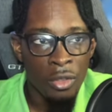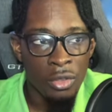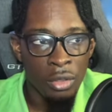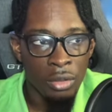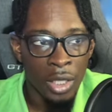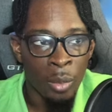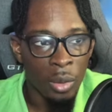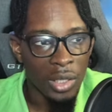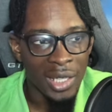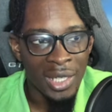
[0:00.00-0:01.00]
So I
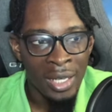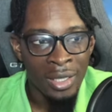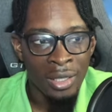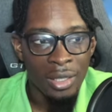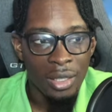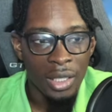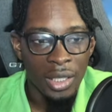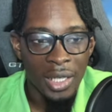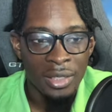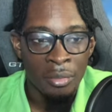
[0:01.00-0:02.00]
won't let that kind of thing
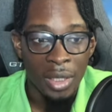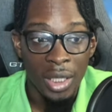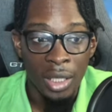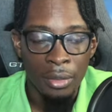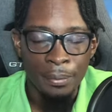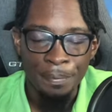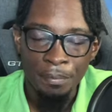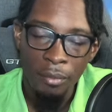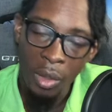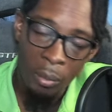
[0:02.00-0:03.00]
get to me again.
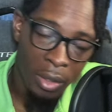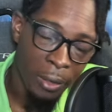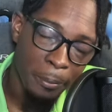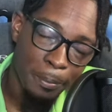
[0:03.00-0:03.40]
But